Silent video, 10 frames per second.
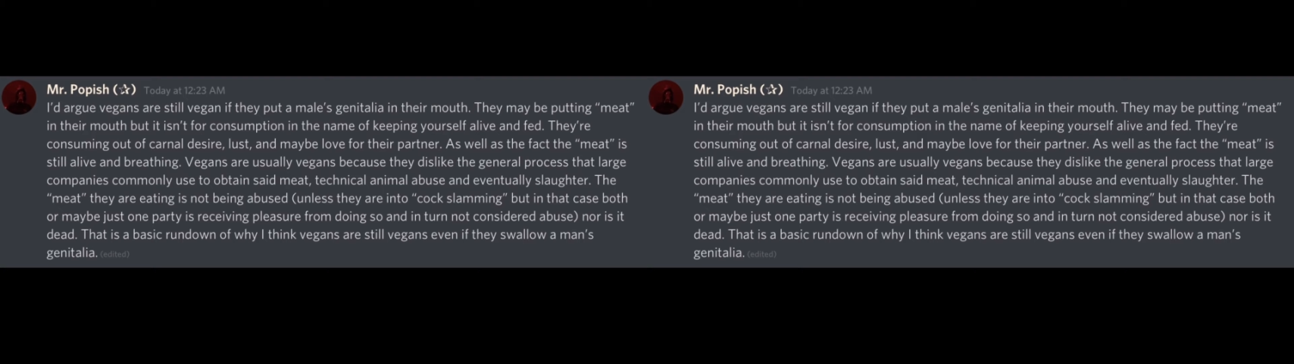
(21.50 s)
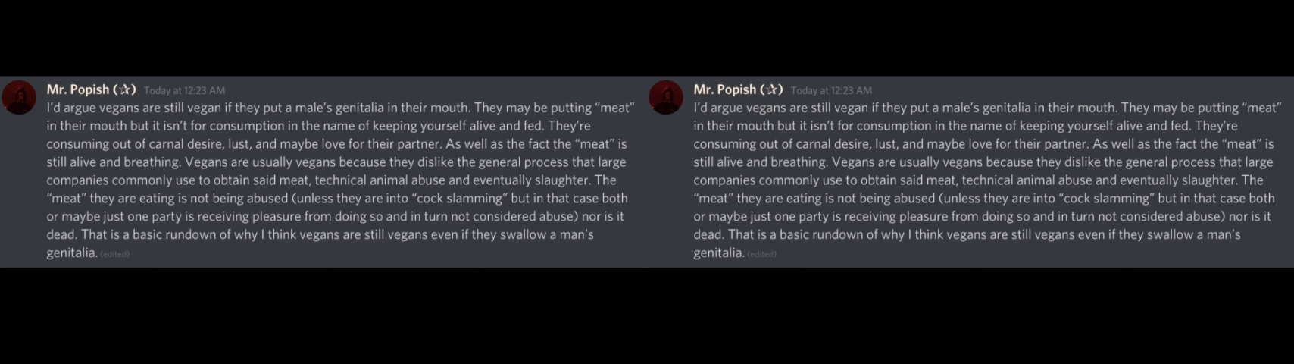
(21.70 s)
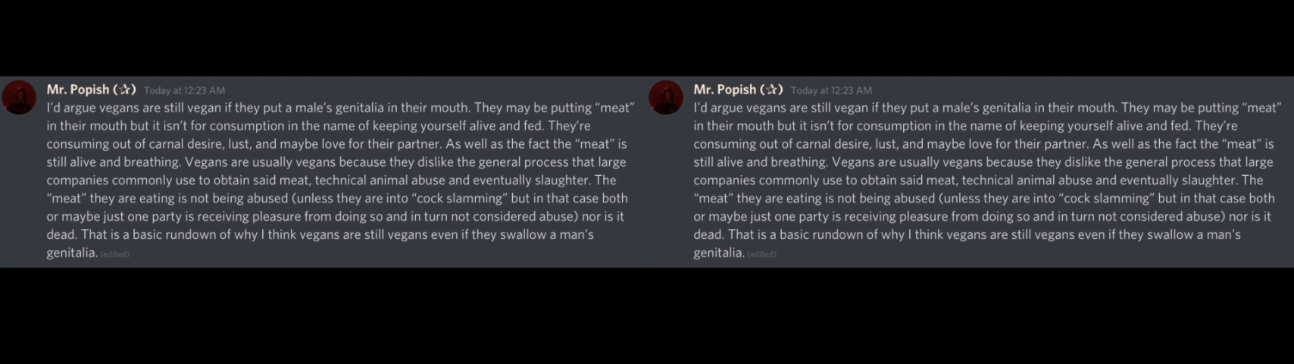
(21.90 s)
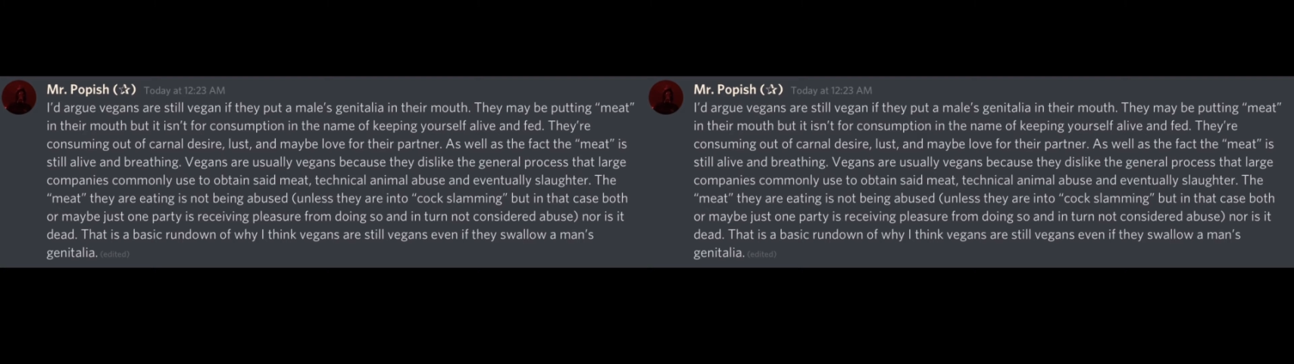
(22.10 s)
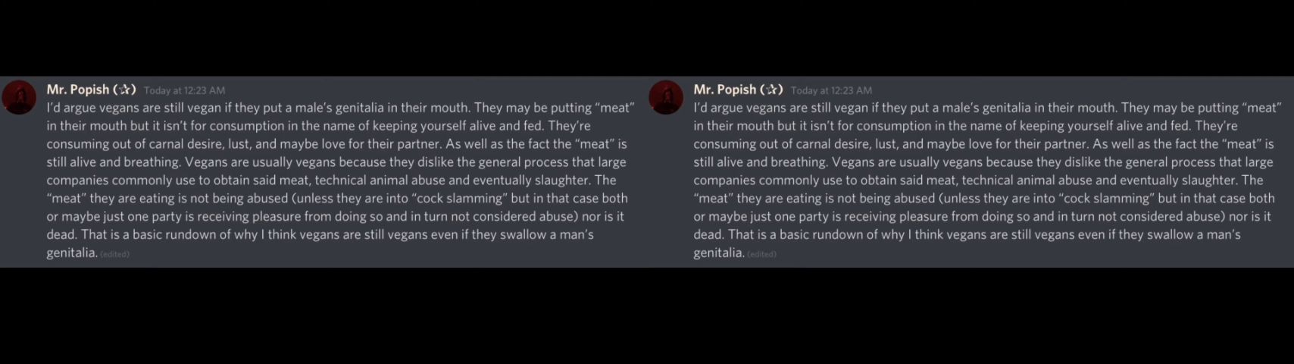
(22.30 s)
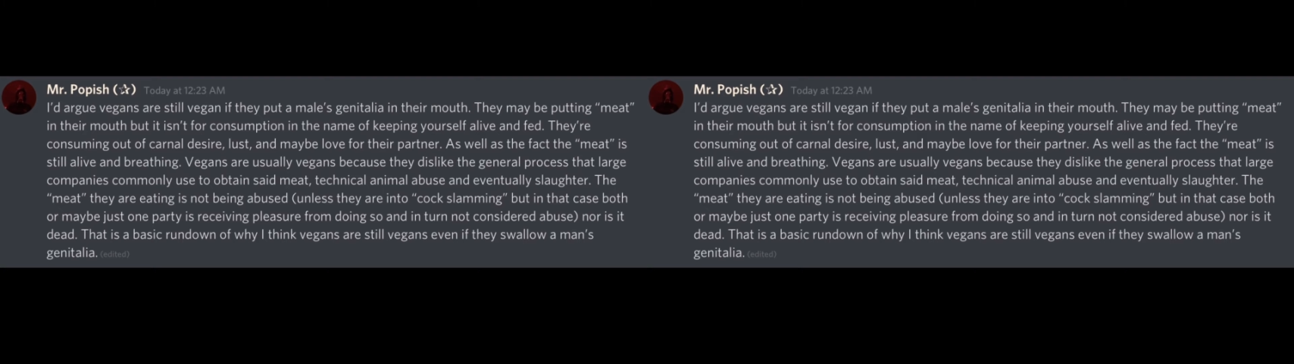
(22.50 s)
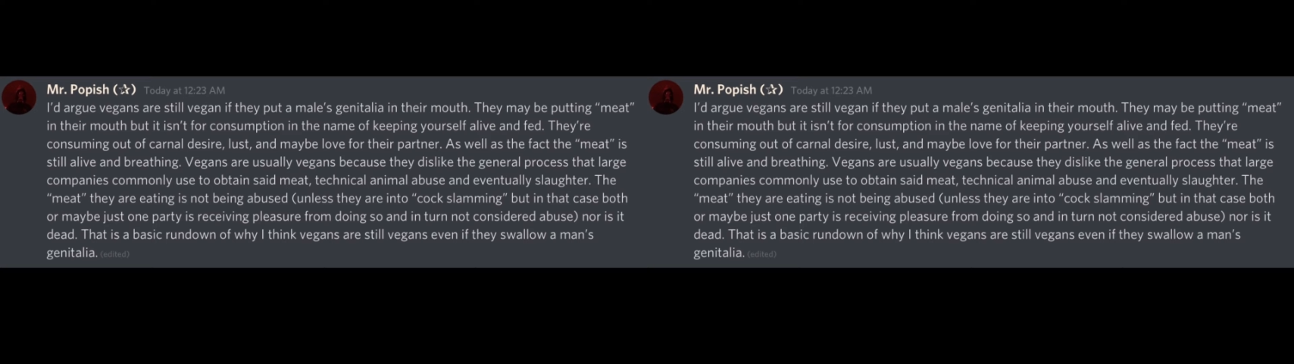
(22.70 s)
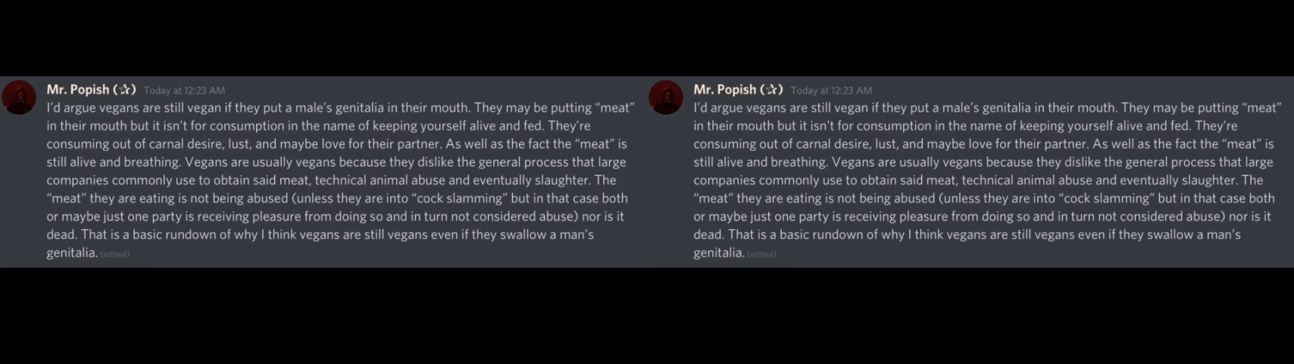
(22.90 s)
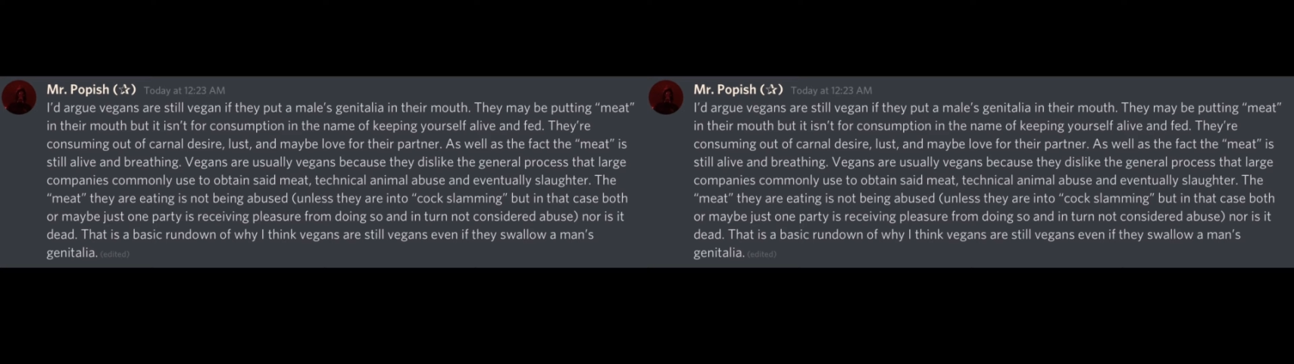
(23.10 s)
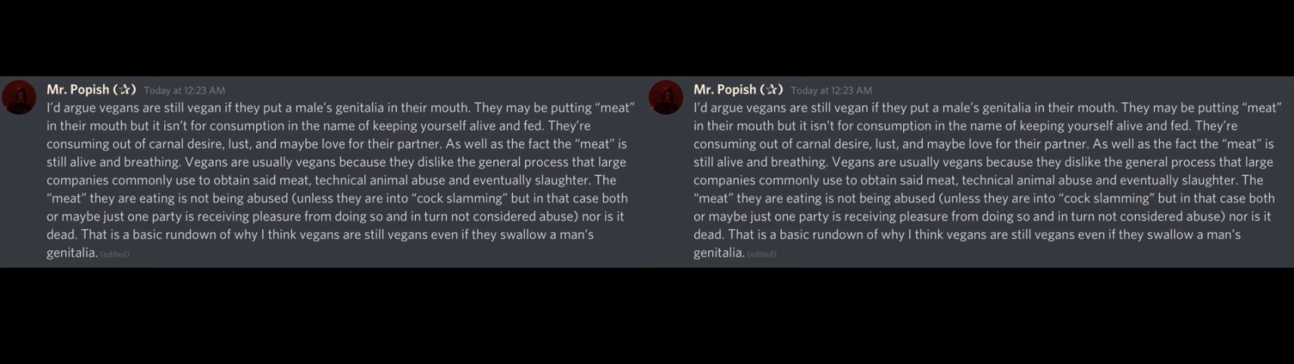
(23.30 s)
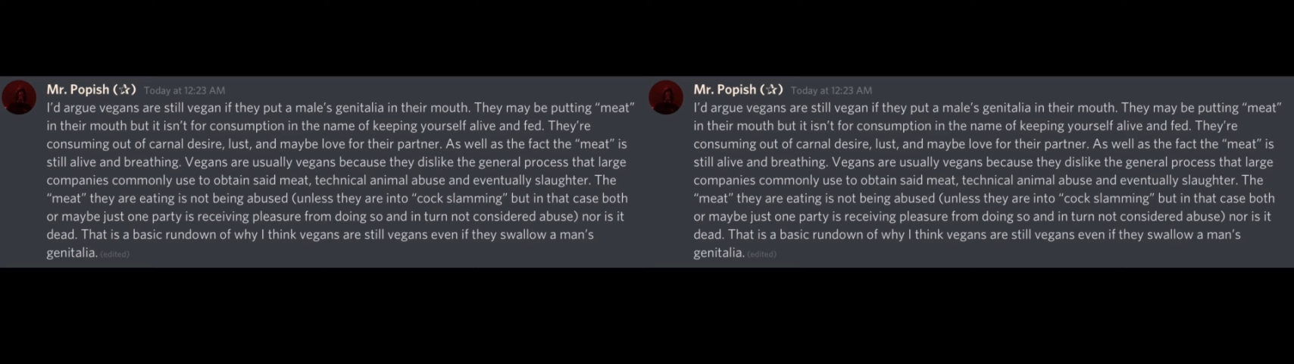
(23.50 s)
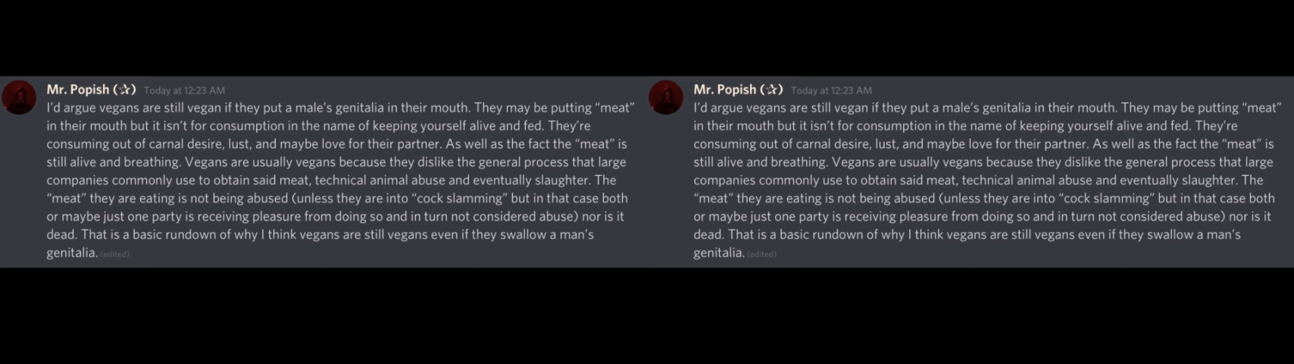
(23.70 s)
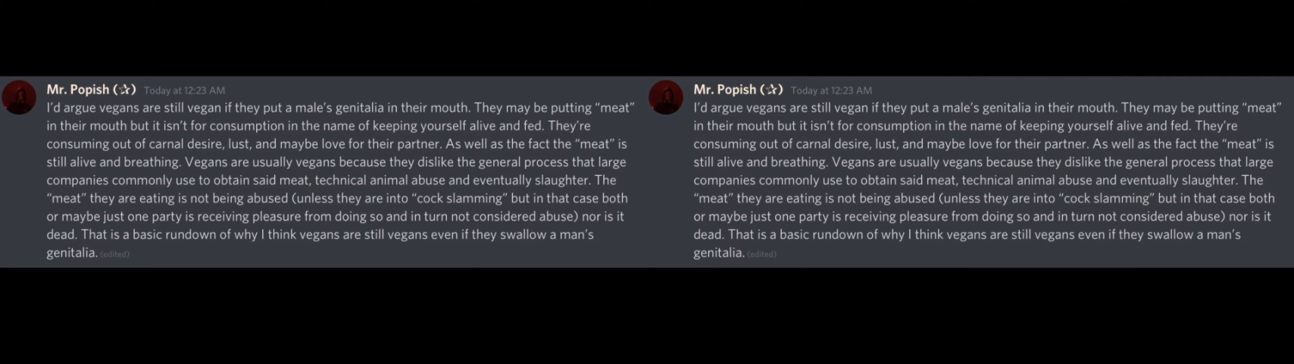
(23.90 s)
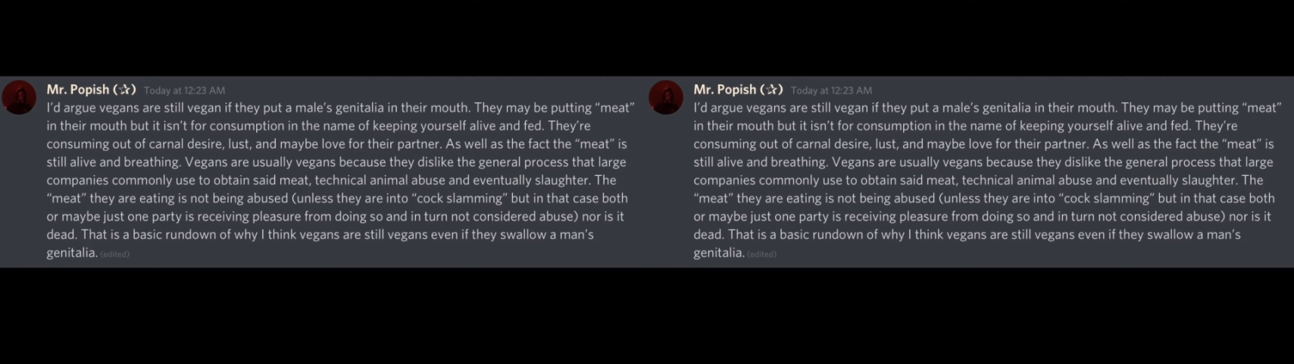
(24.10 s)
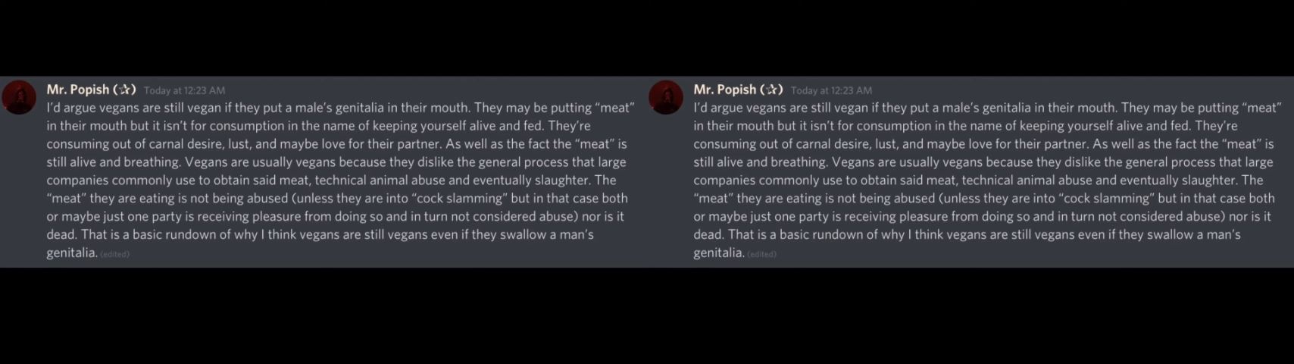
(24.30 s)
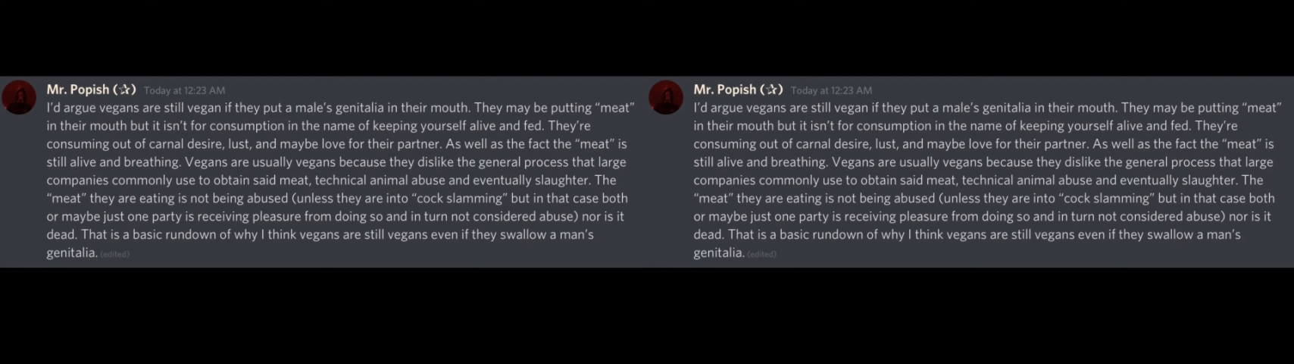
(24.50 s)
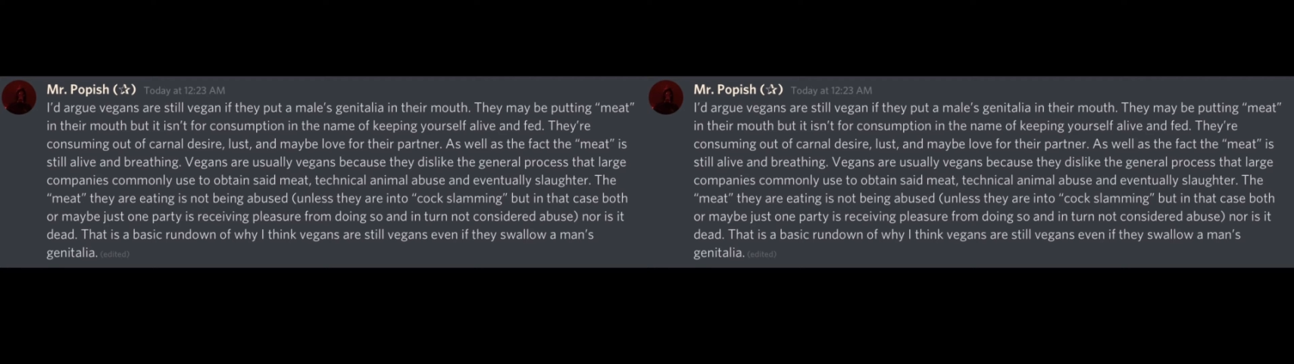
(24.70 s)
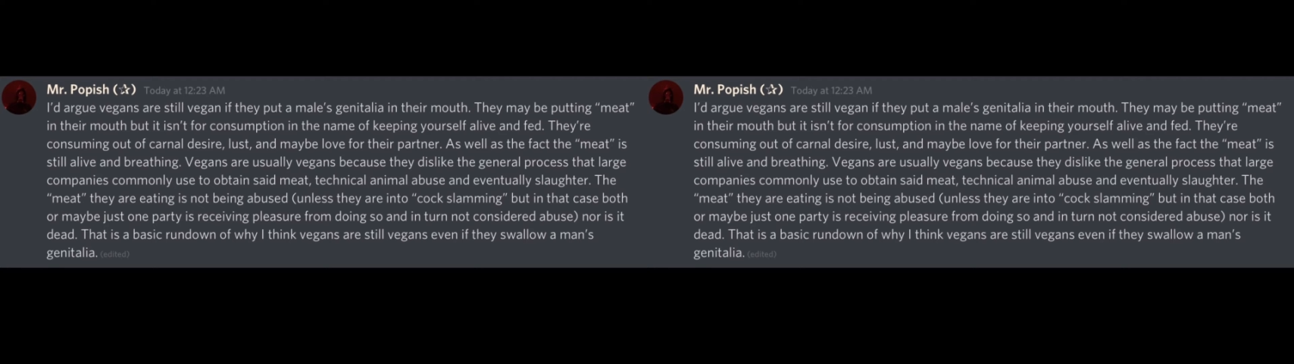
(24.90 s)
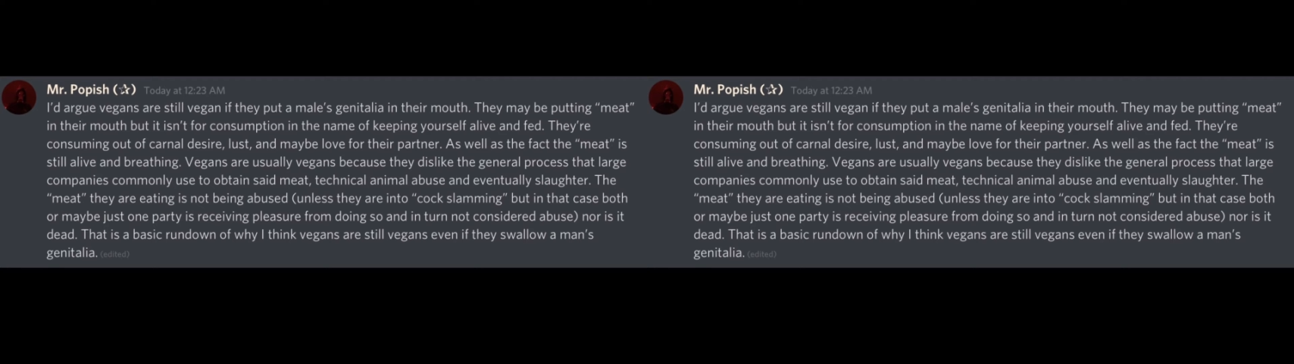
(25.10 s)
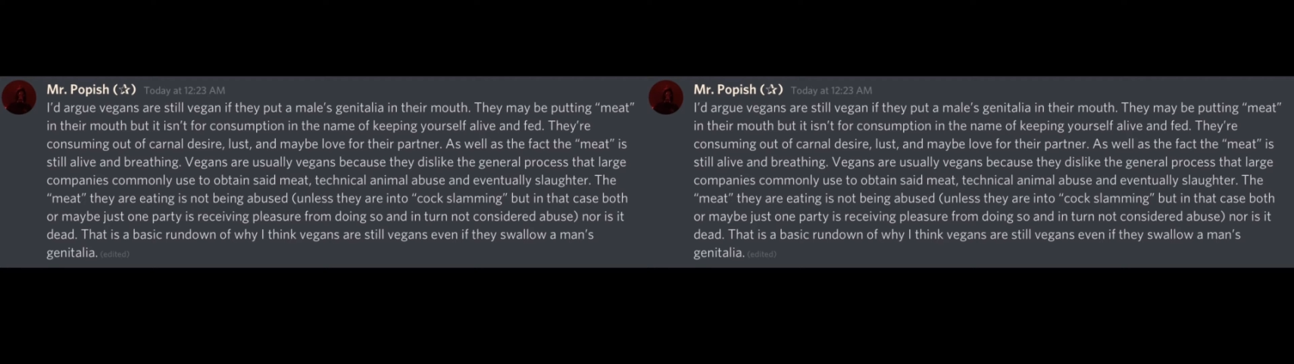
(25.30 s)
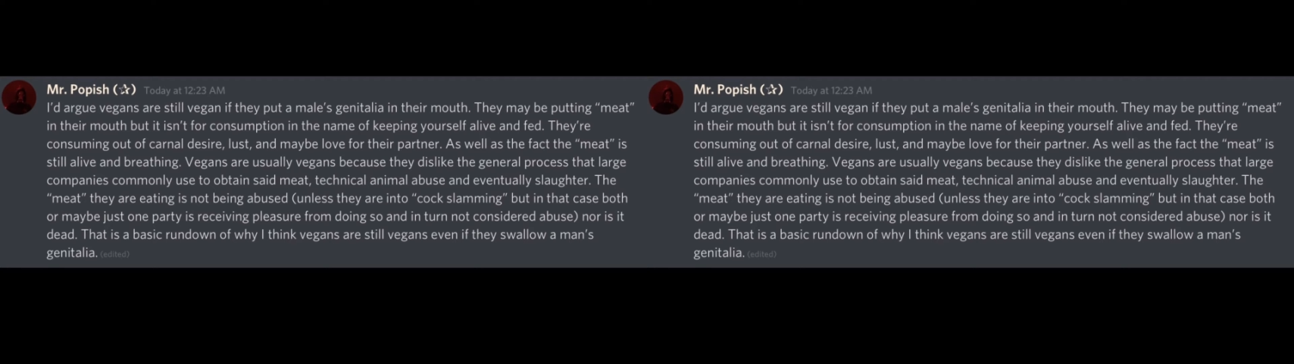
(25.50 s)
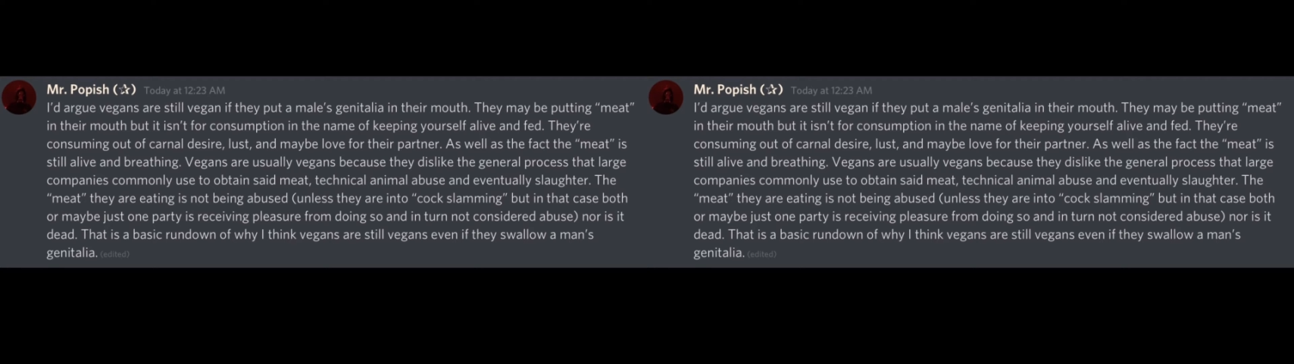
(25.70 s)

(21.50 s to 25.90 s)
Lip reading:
Nobody's mouth can be seen.